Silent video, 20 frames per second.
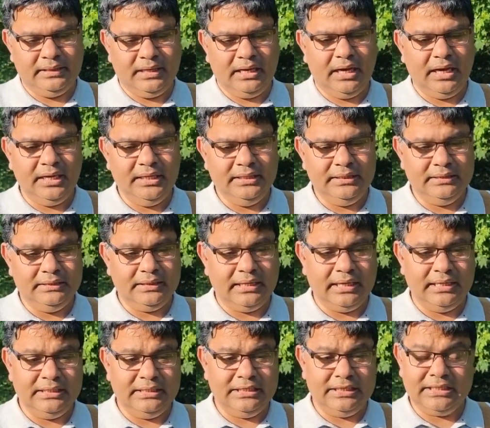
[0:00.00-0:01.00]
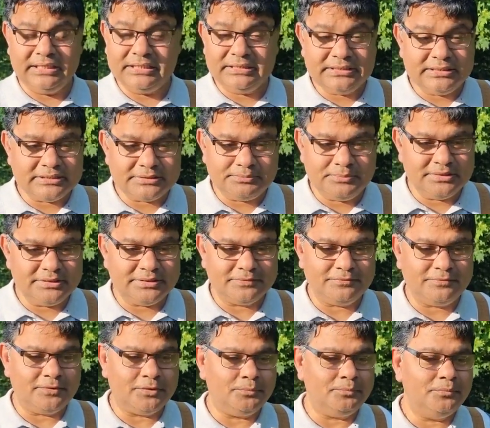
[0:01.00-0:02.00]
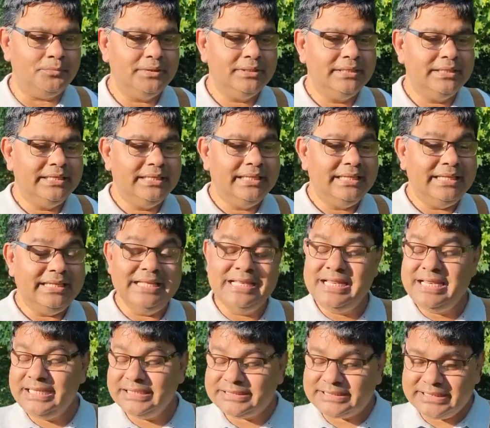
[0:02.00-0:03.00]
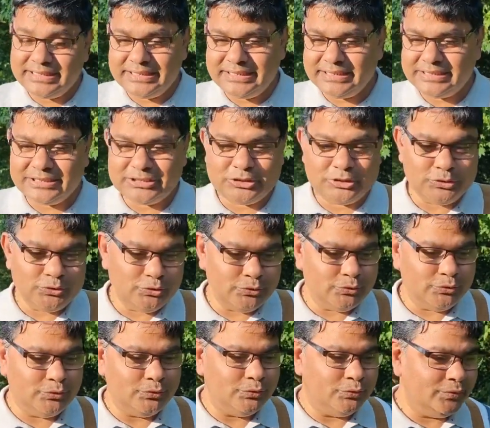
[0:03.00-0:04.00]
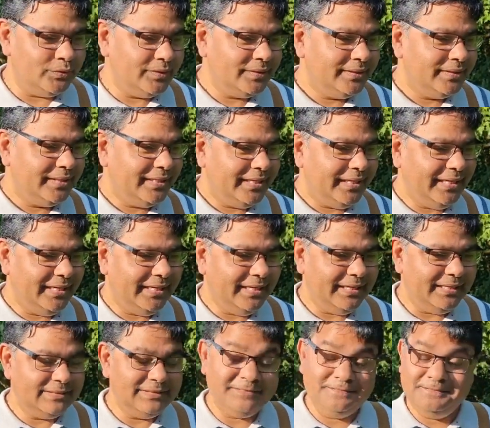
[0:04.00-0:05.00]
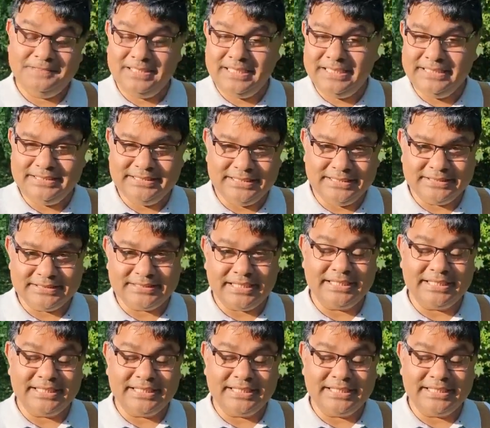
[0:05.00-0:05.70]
I learned this music from listening to the villagers.